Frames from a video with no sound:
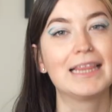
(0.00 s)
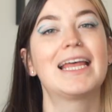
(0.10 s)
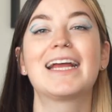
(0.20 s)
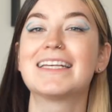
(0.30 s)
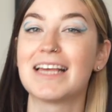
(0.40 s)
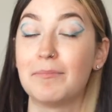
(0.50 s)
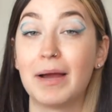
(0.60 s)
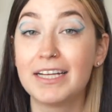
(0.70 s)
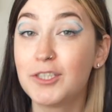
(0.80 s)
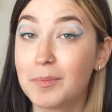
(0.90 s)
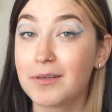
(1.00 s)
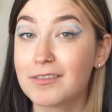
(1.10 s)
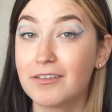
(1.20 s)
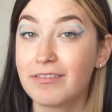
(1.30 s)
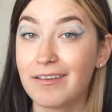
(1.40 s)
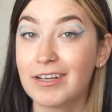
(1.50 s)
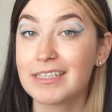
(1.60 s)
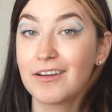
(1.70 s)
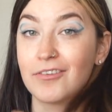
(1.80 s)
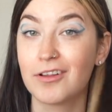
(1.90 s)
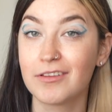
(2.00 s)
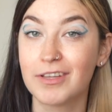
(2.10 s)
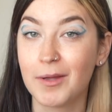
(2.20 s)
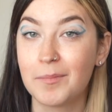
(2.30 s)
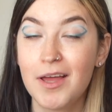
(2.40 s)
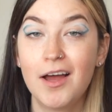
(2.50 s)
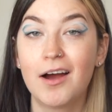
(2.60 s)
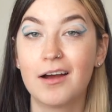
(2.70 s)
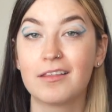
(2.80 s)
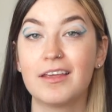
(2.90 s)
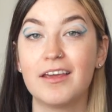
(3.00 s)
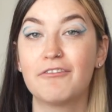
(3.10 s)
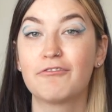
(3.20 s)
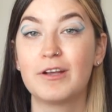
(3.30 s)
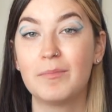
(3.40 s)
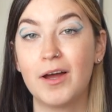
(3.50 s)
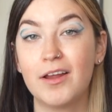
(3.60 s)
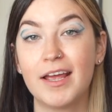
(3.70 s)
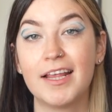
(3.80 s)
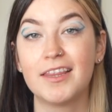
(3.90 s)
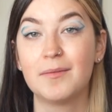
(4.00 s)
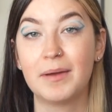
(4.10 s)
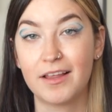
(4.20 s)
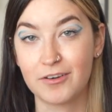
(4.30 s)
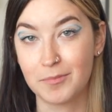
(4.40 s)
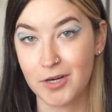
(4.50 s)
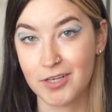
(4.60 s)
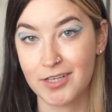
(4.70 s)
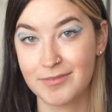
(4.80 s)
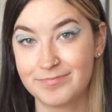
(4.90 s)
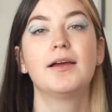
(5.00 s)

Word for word: Like I said, my two personal favorites out of all of them are the Fremont and the Ballard Market.